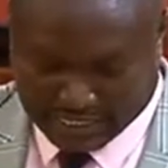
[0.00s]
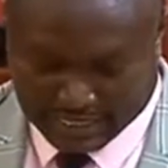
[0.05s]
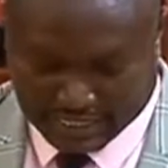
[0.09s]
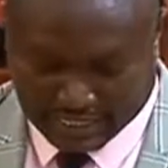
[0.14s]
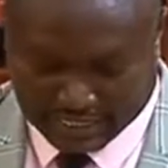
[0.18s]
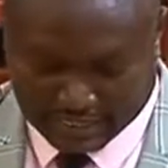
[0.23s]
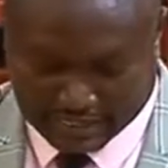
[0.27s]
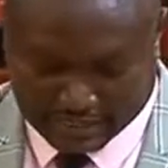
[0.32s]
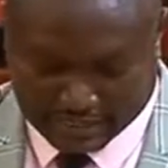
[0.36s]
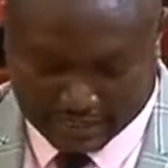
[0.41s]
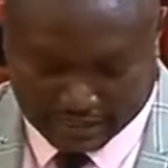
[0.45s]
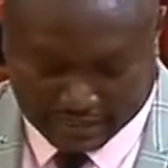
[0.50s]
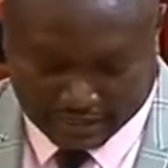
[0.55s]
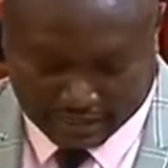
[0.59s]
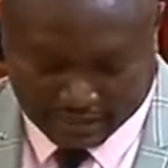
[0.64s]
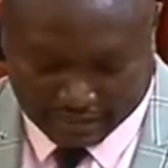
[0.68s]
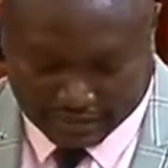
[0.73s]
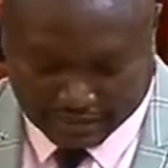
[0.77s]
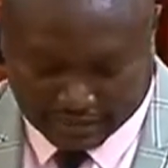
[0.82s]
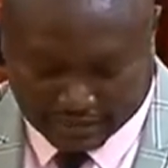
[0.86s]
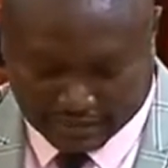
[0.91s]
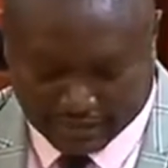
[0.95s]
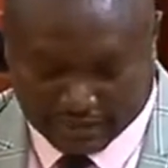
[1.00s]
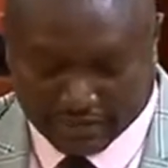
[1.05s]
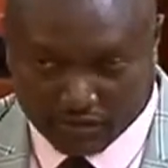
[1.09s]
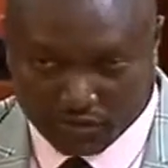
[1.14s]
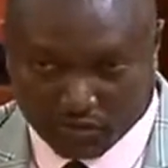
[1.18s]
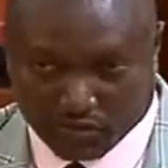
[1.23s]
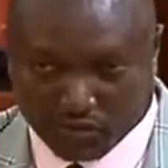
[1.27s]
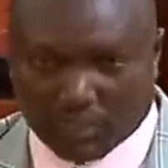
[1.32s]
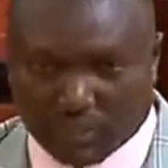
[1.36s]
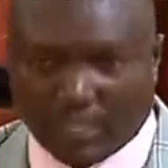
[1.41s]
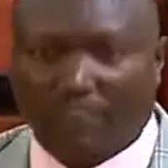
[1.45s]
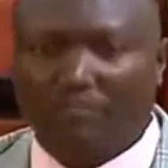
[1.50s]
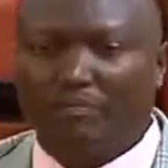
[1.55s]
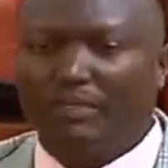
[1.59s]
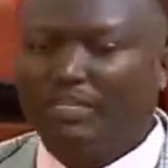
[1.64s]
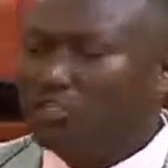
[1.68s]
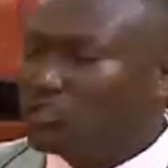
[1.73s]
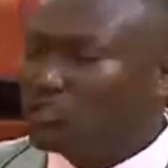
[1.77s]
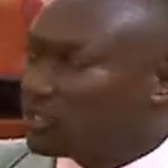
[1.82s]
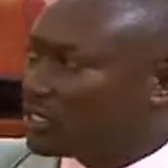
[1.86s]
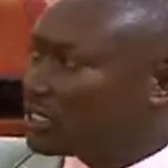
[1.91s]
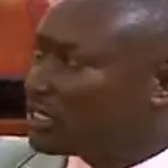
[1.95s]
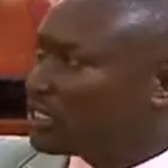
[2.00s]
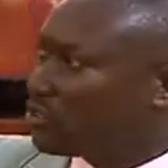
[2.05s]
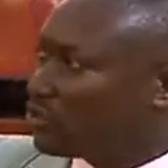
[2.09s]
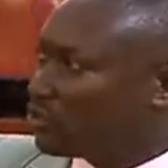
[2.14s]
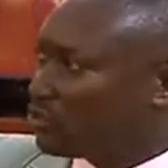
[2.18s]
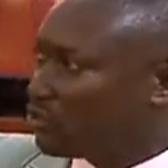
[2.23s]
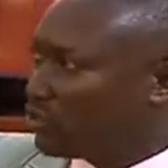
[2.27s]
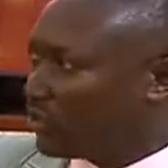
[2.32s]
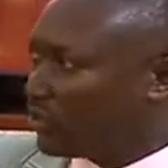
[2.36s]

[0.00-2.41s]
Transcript: that uh, would have been used to